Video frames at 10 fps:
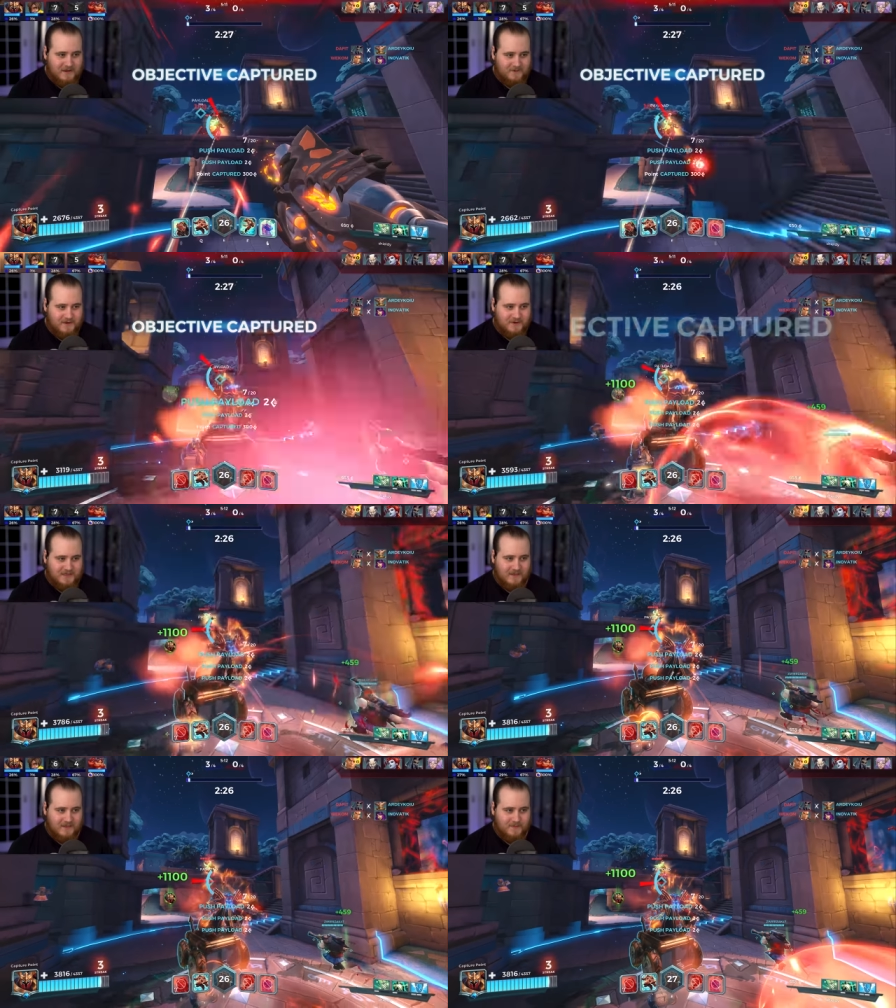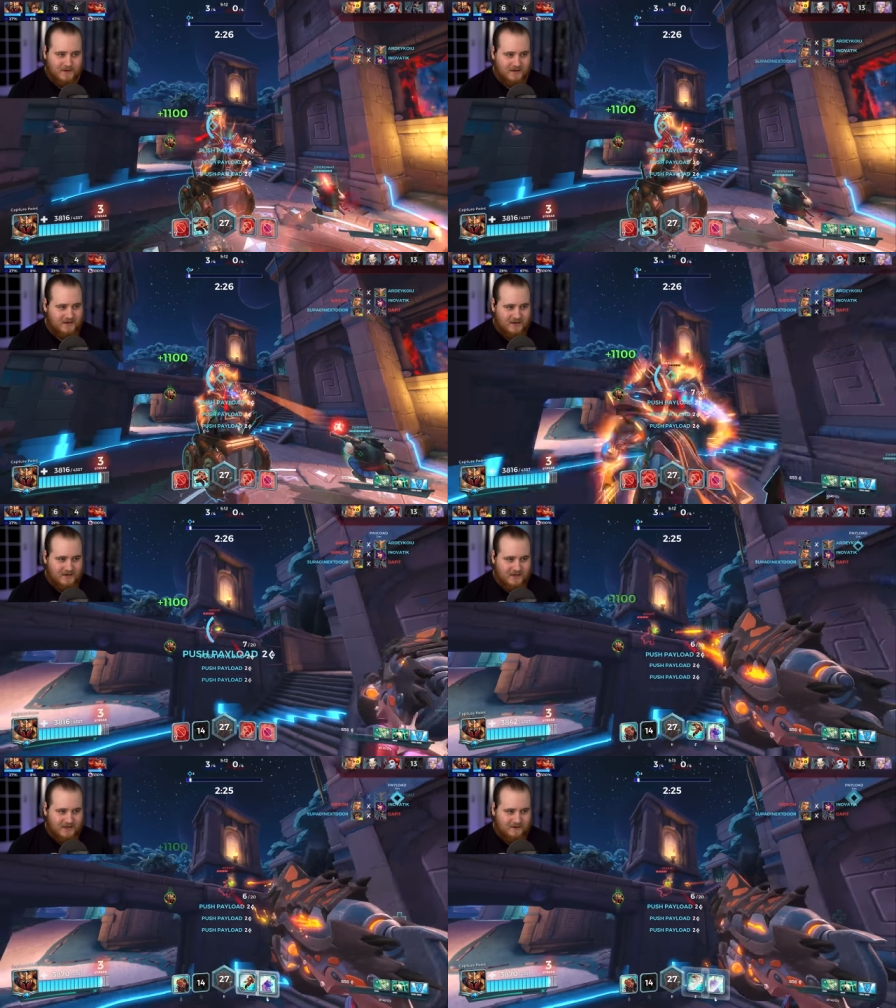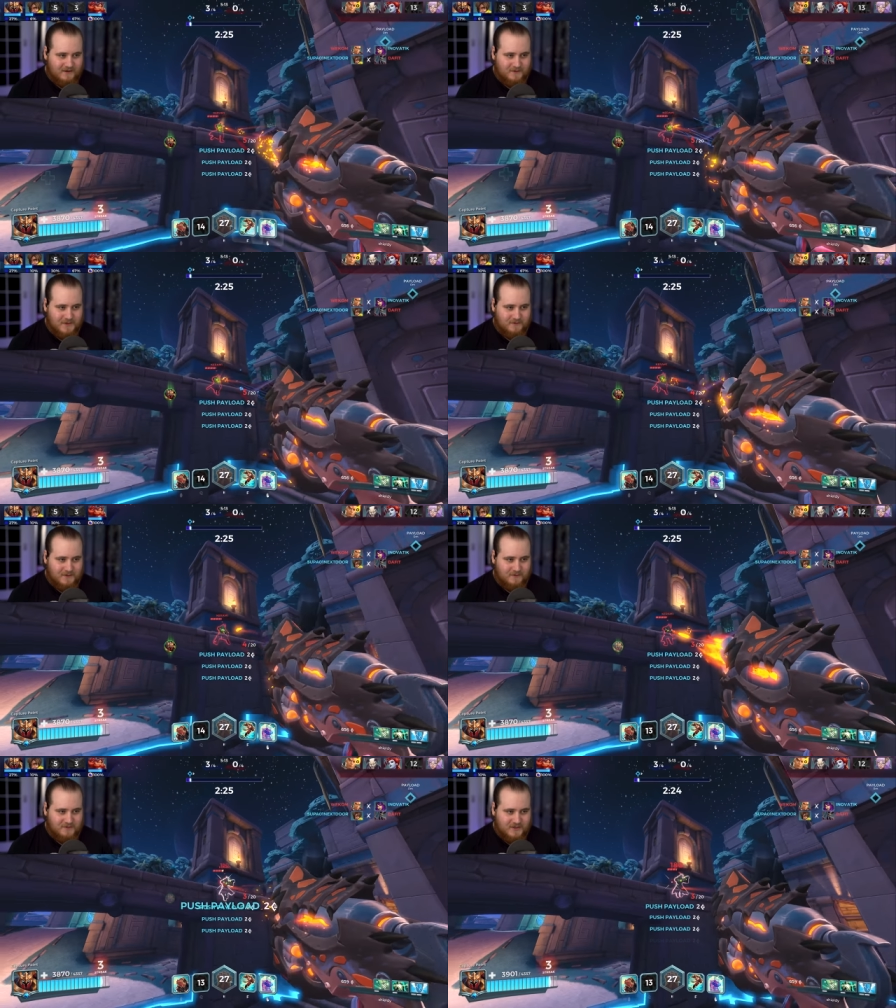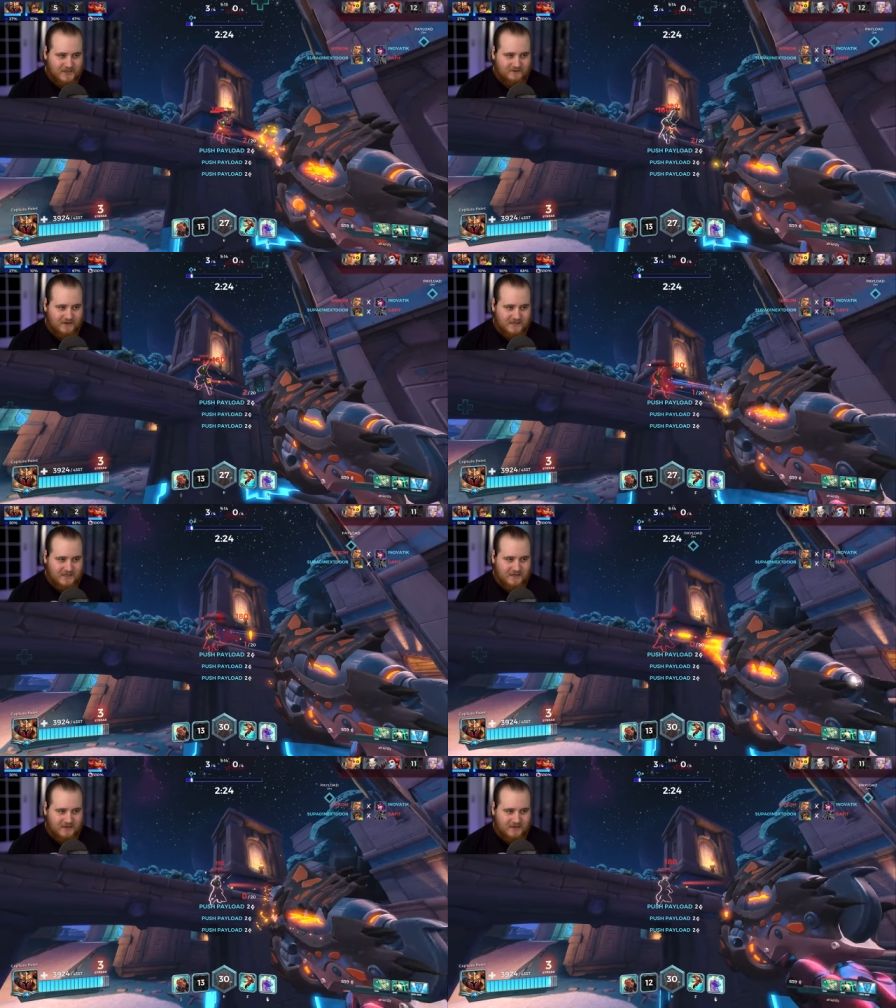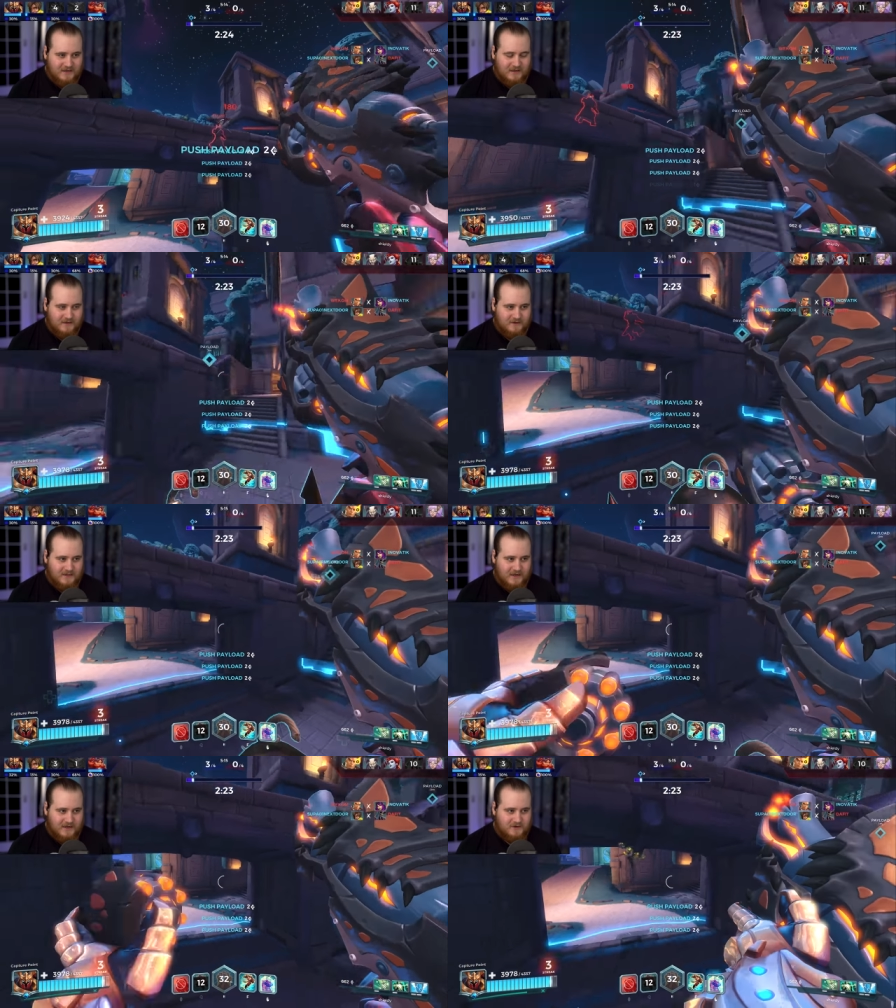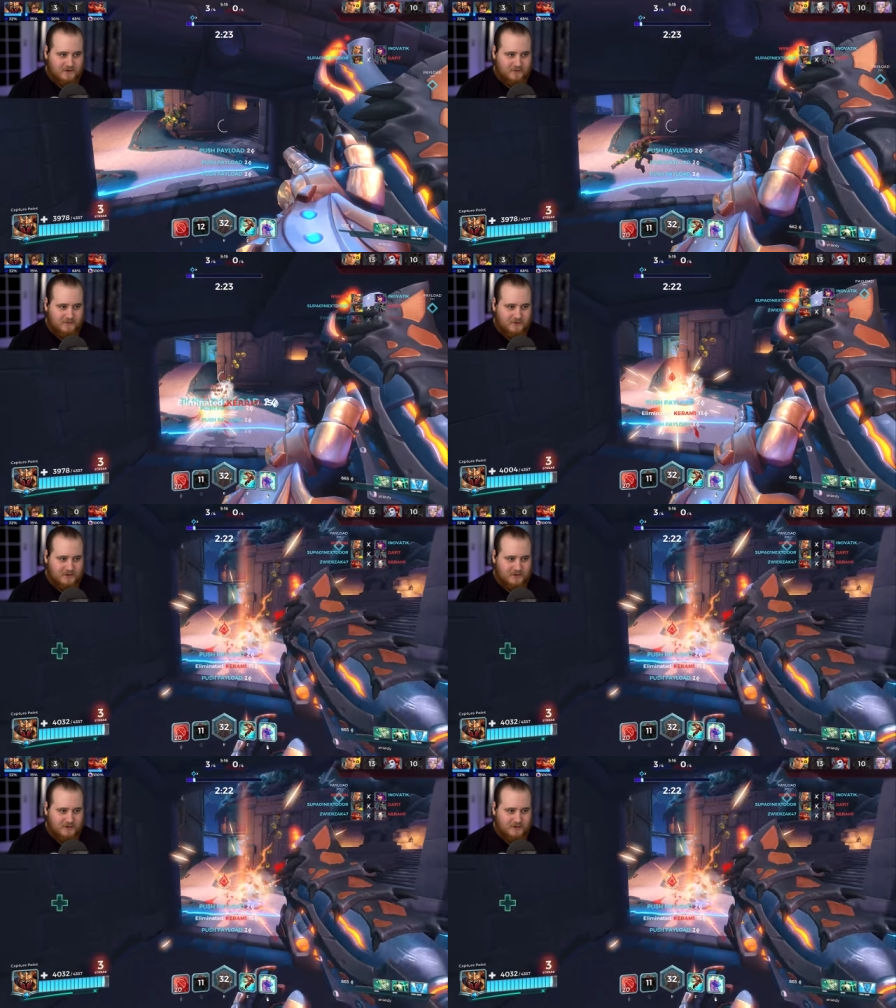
they'd be doing something, but yeah, they're also sort of just giving us it. There goes the Andro. One more